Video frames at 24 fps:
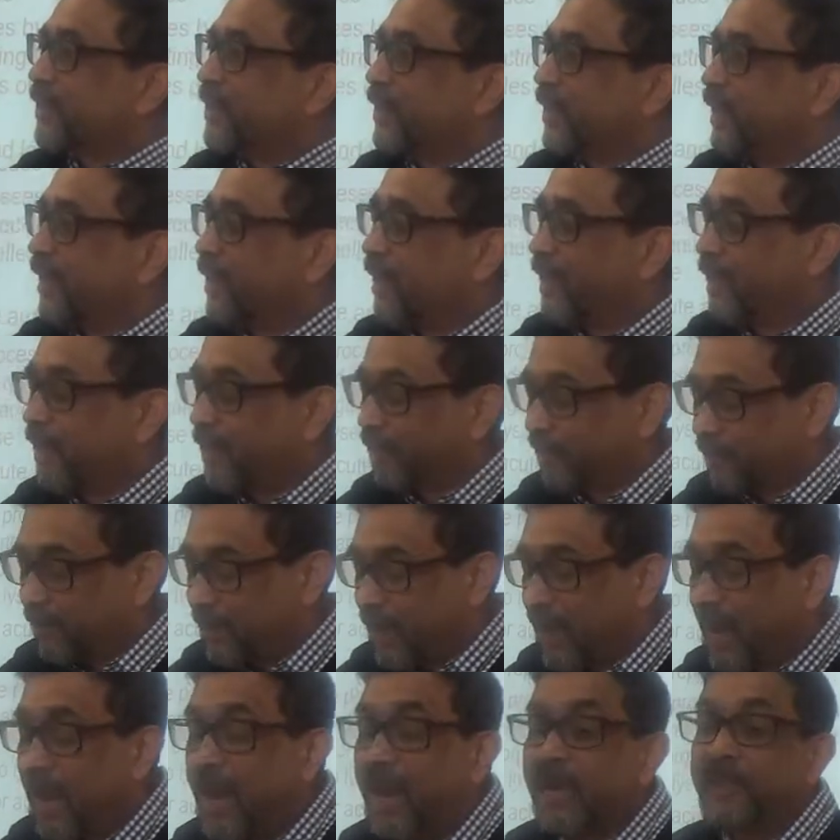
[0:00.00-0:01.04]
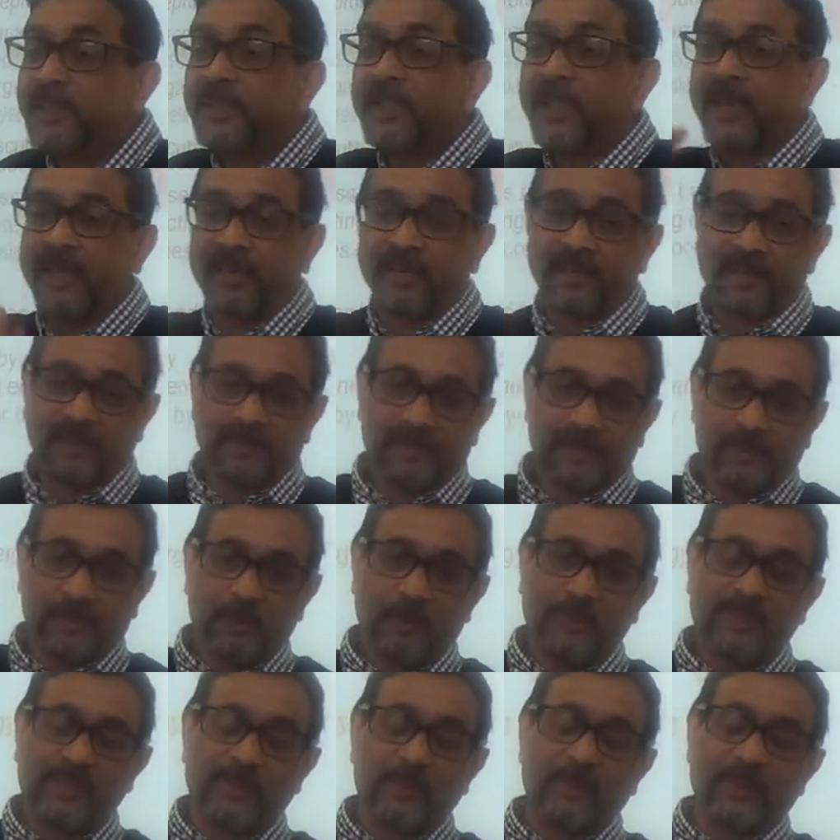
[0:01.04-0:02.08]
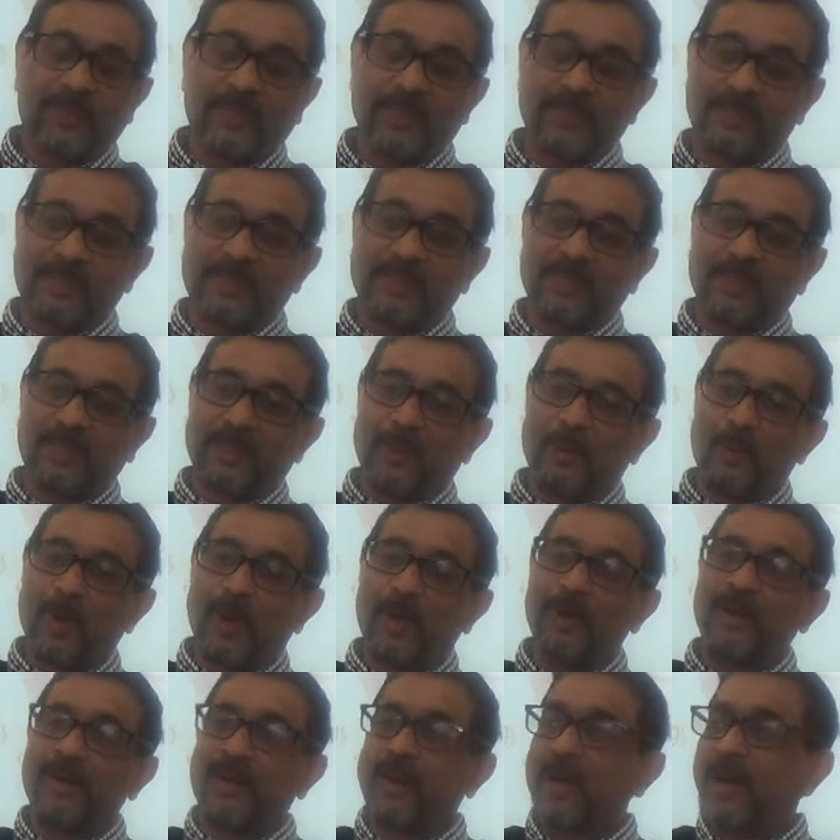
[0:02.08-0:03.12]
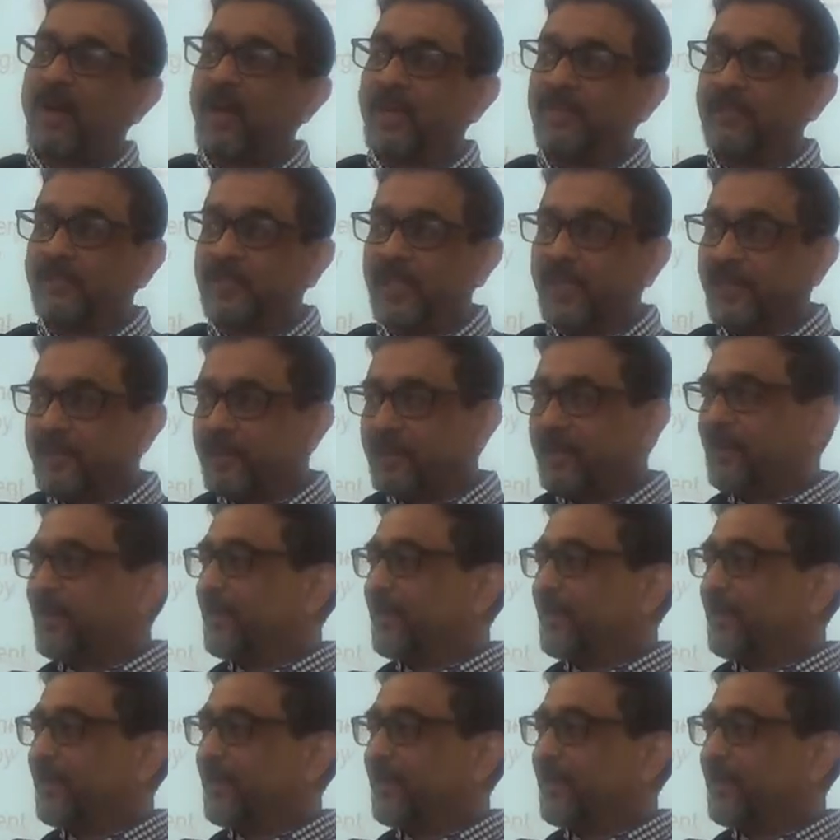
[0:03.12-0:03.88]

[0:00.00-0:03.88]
hijack, we can say the word hijack,